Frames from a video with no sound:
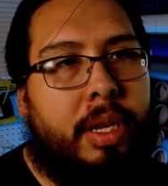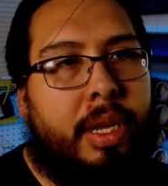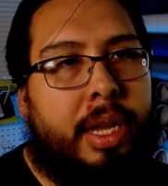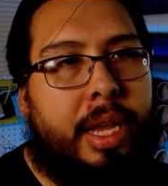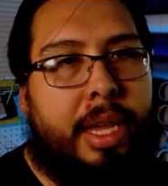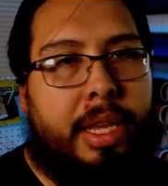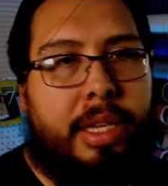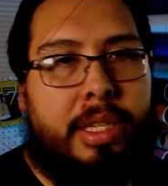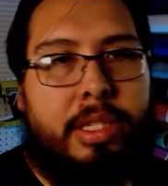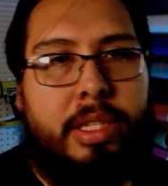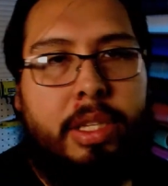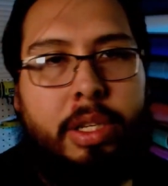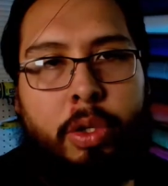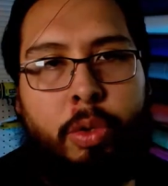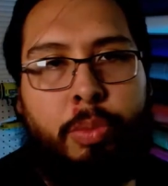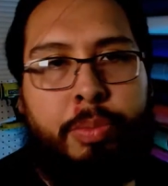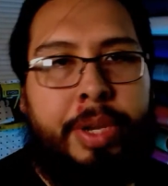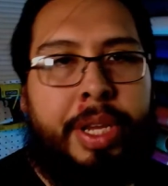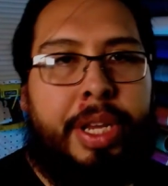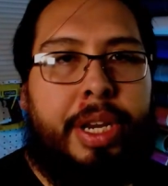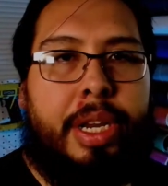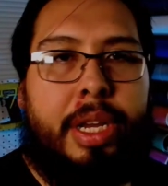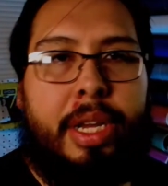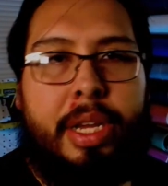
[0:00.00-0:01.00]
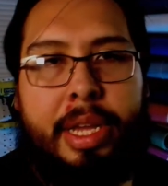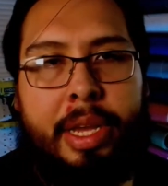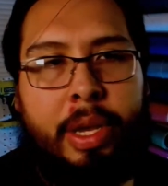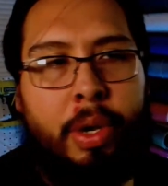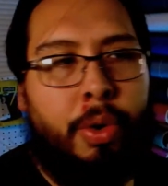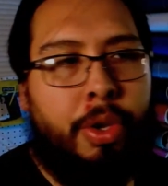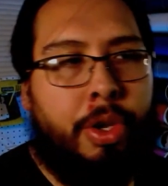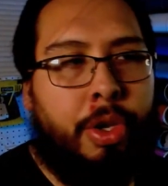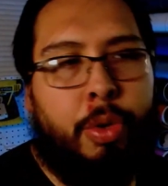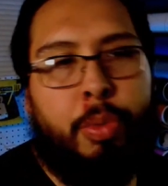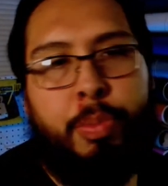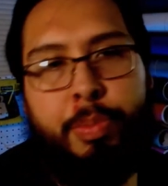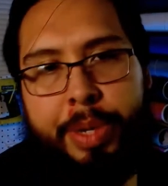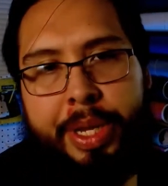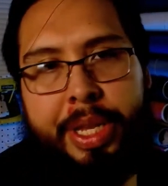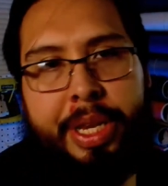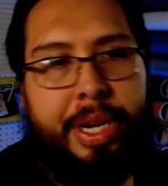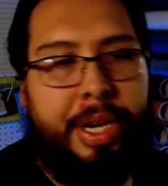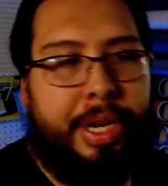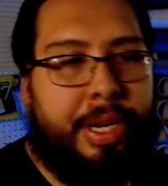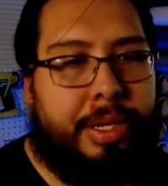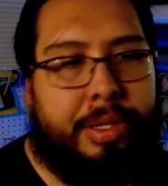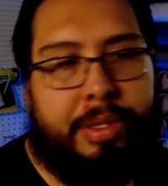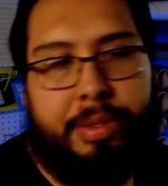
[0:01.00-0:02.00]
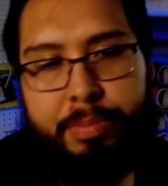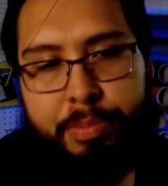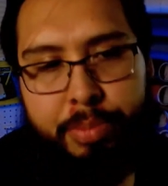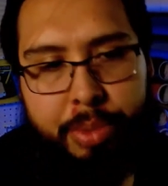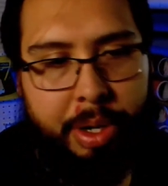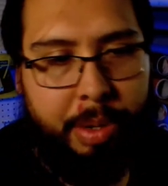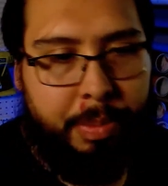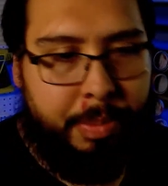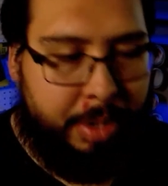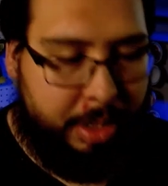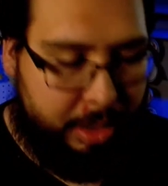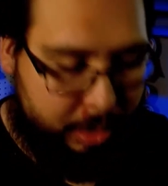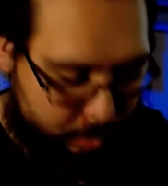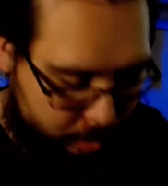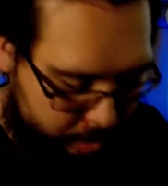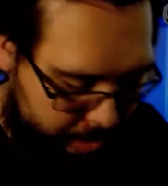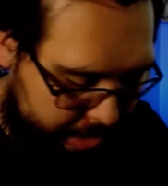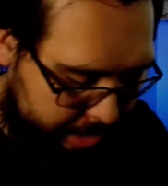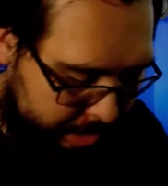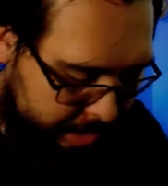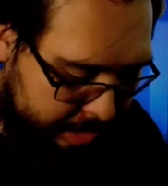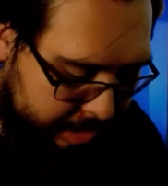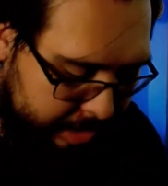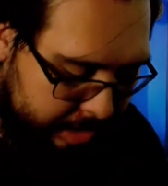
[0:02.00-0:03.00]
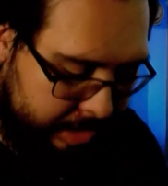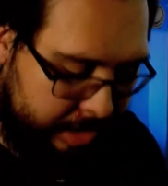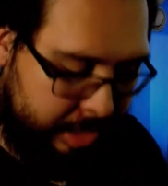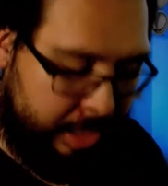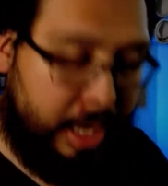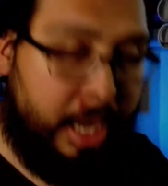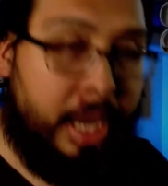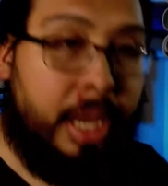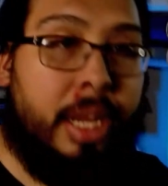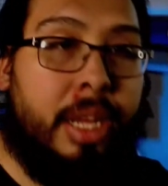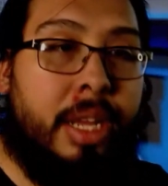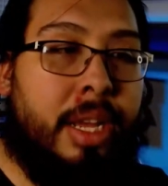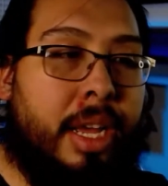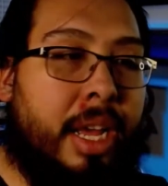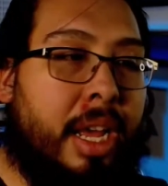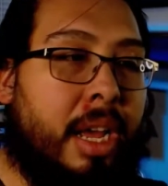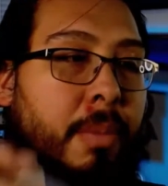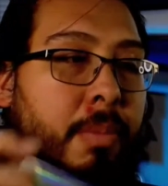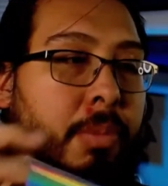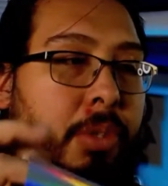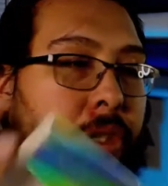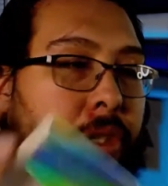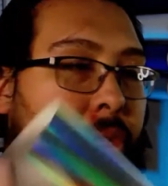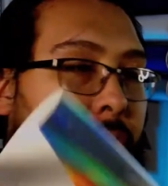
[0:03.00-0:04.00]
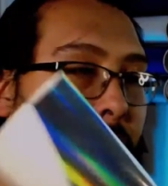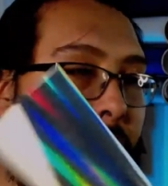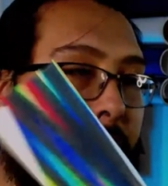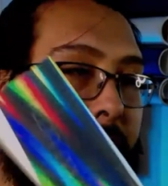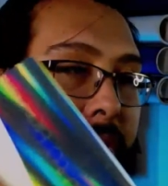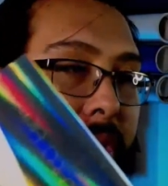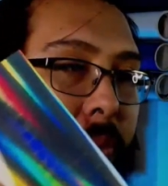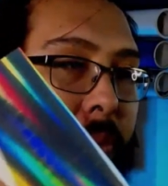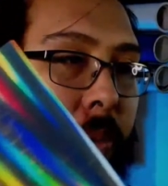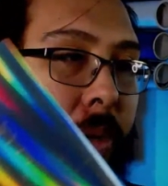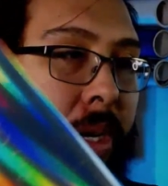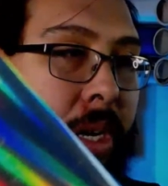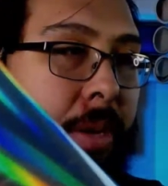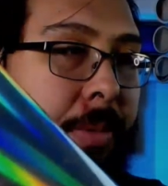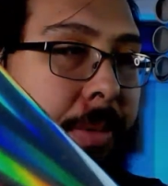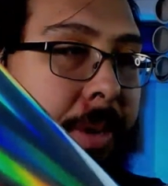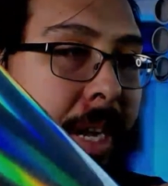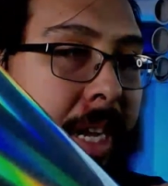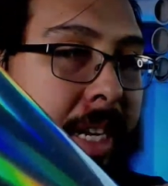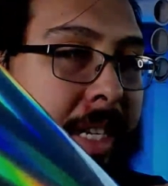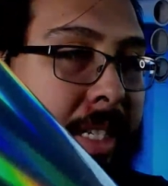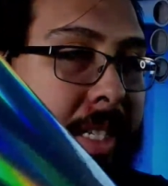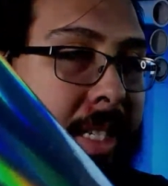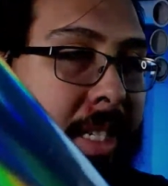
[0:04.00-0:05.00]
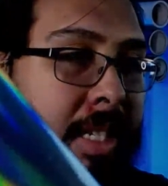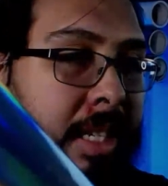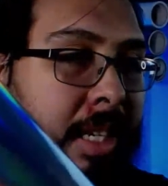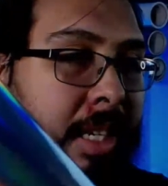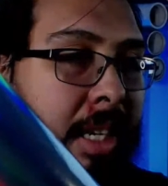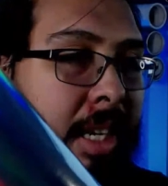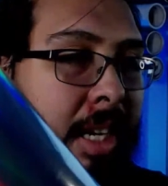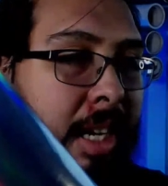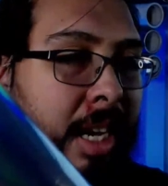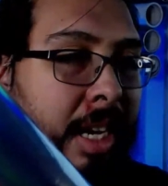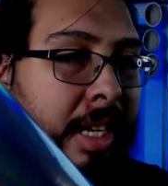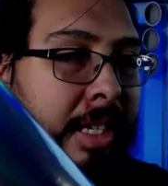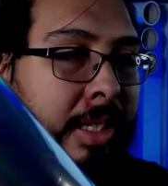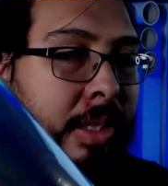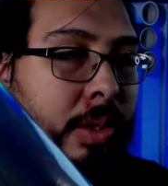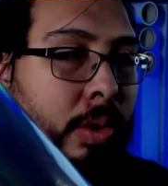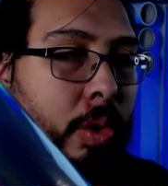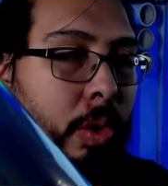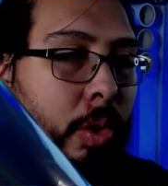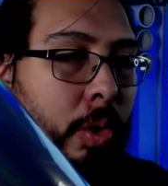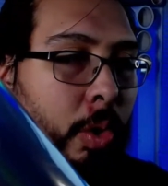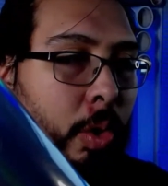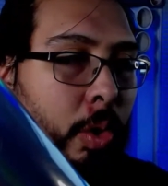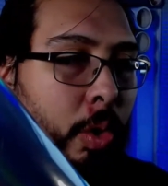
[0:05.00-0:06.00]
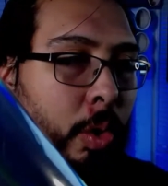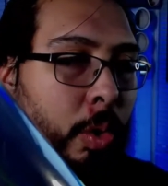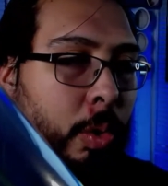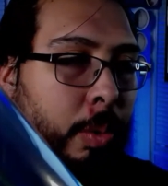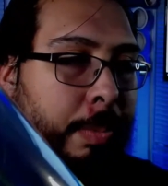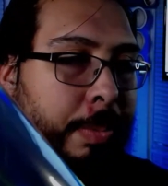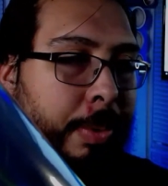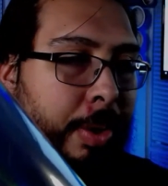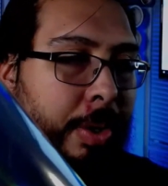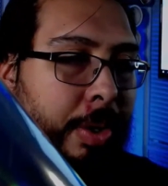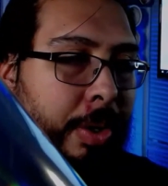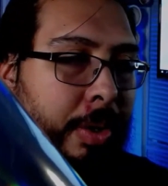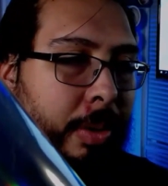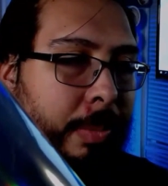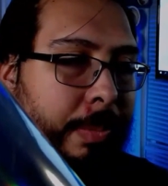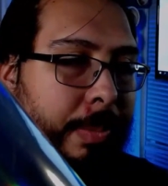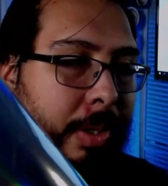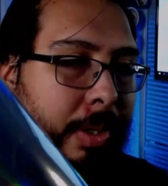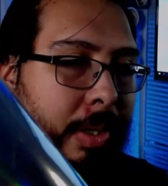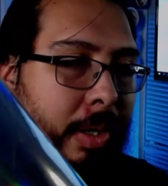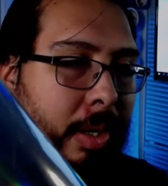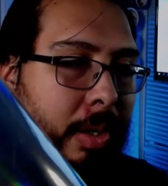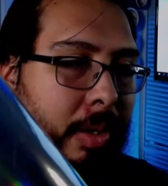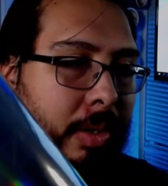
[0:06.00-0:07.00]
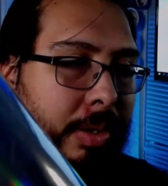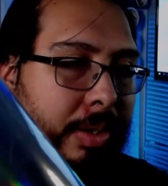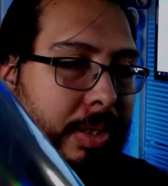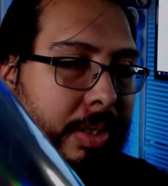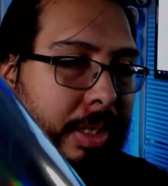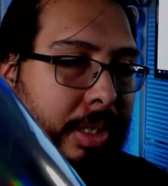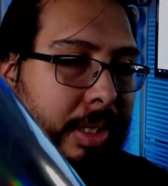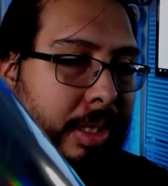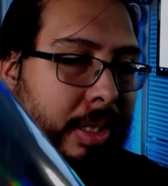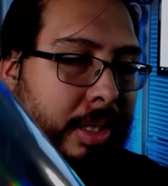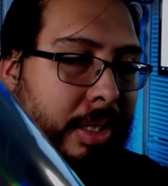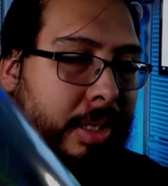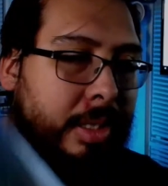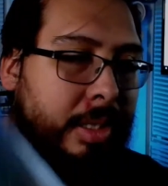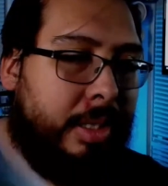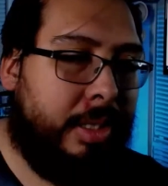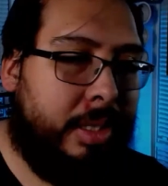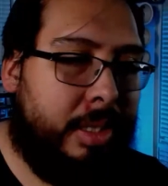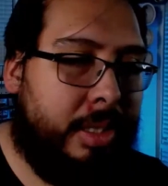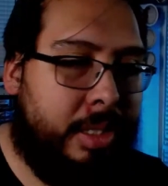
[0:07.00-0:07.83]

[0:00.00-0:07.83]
Hence, Lu Media, LU Media, pretty much what it is. I almost screwed this one up, guys. See? Yeah, super duper close right there.